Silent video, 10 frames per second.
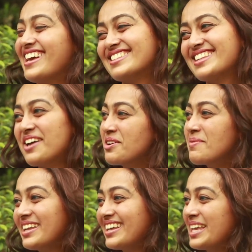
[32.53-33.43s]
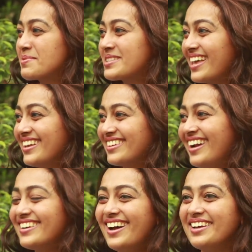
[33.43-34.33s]
yes. Everybody keeps saying
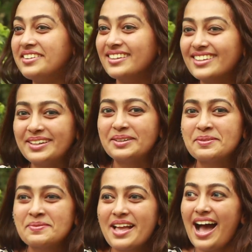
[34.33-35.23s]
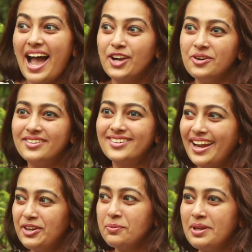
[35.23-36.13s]
that. I think. Uh, I don't
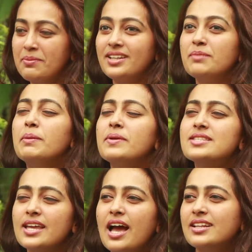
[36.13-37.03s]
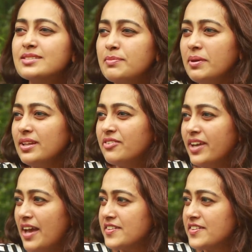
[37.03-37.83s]
try to be, but then people say, yeah, it's maybe the way